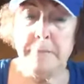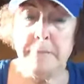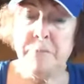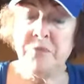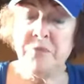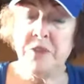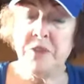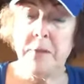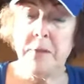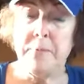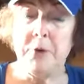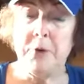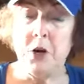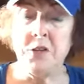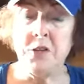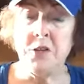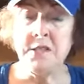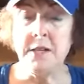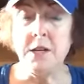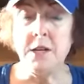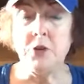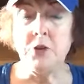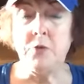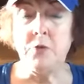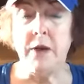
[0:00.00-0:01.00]
The
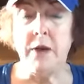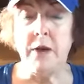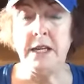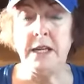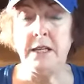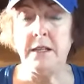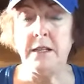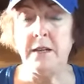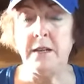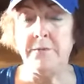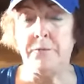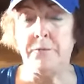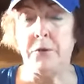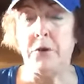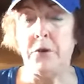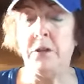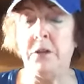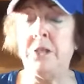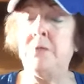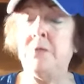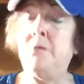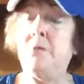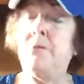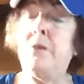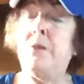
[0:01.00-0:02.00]
person credited for
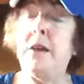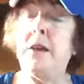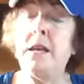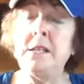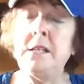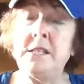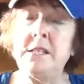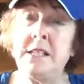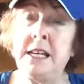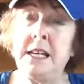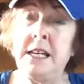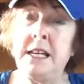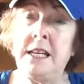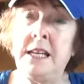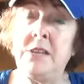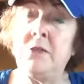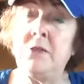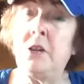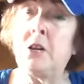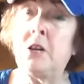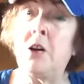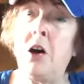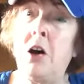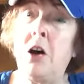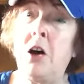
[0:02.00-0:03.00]
inventing the
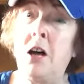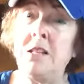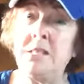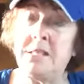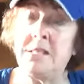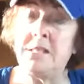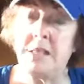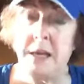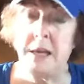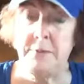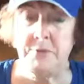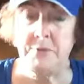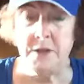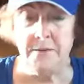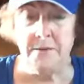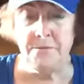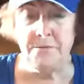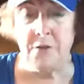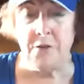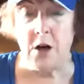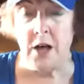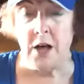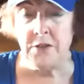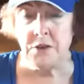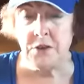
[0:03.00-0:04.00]
concept of
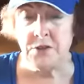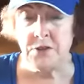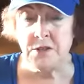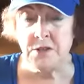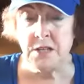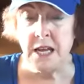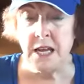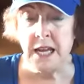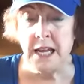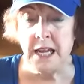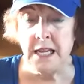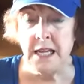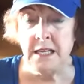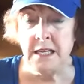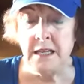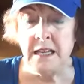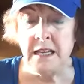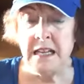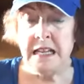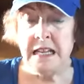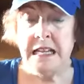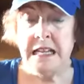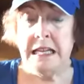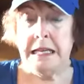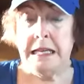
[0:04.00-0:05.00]
Father's Day
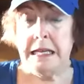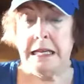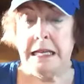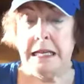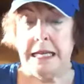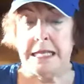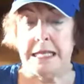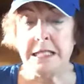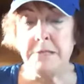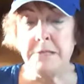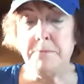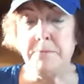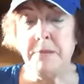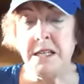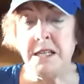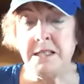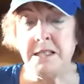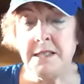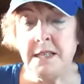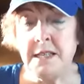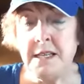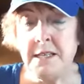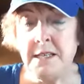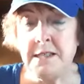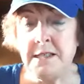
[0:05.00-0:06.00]
is
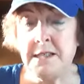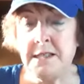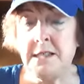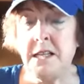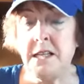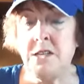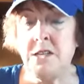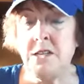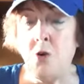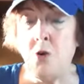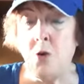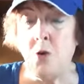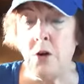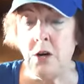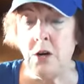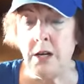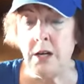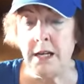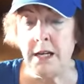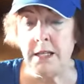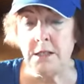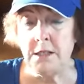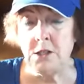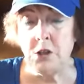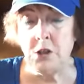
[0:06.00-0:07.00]
Mrs.
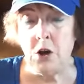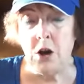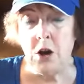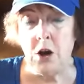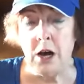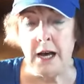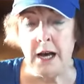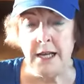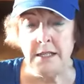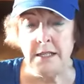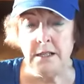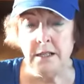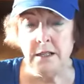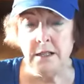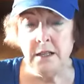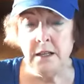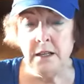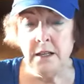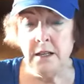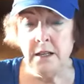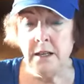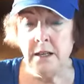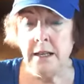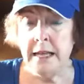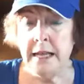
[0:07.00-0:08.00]
Sonora Dodd,
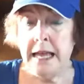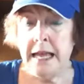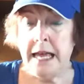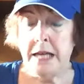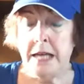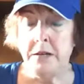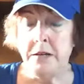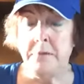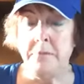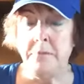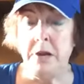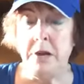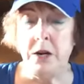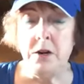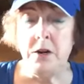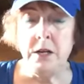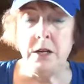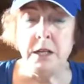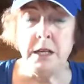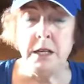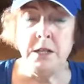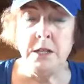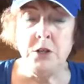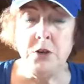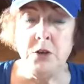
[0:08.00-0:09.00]
an
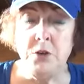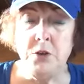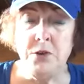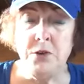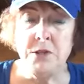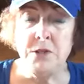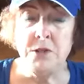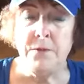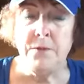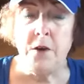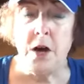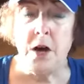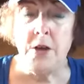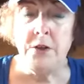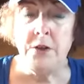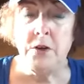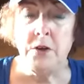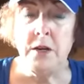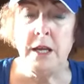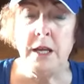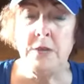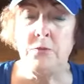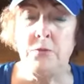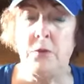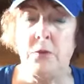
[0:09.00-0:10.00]
American whose father
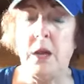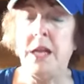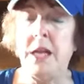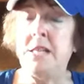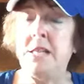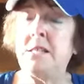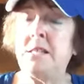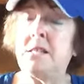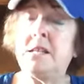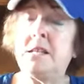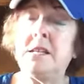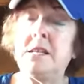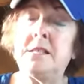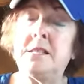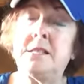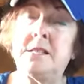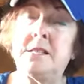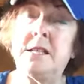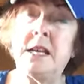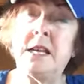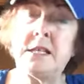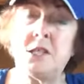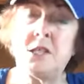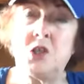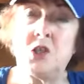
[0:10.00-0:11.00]
had raised his
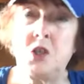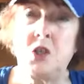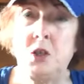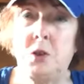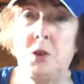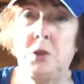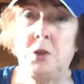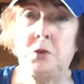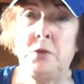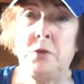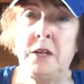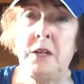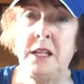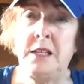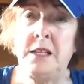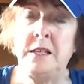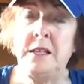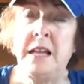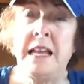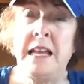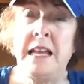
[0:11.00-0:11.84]
six children